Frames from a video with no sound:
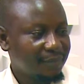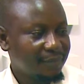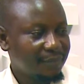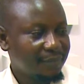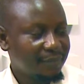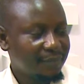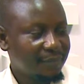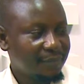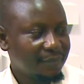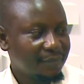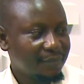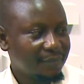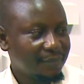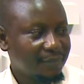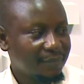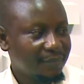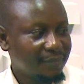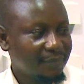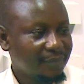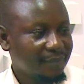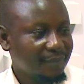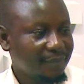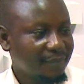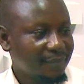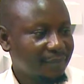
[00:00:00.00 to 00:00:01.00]

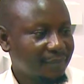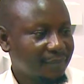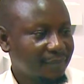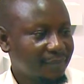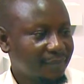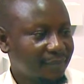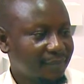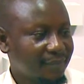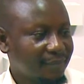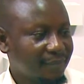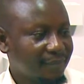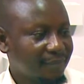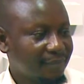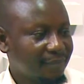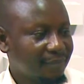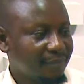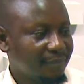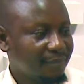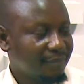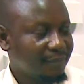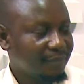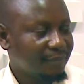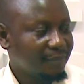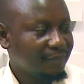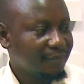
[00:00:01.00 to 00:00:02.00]

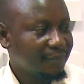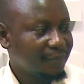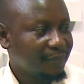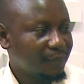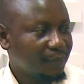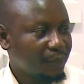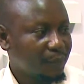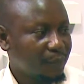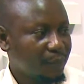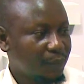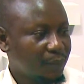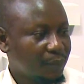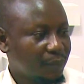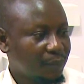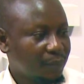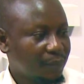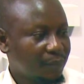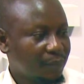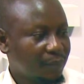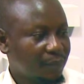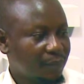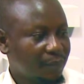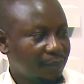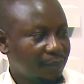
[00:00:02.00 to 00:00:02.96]
[no speech]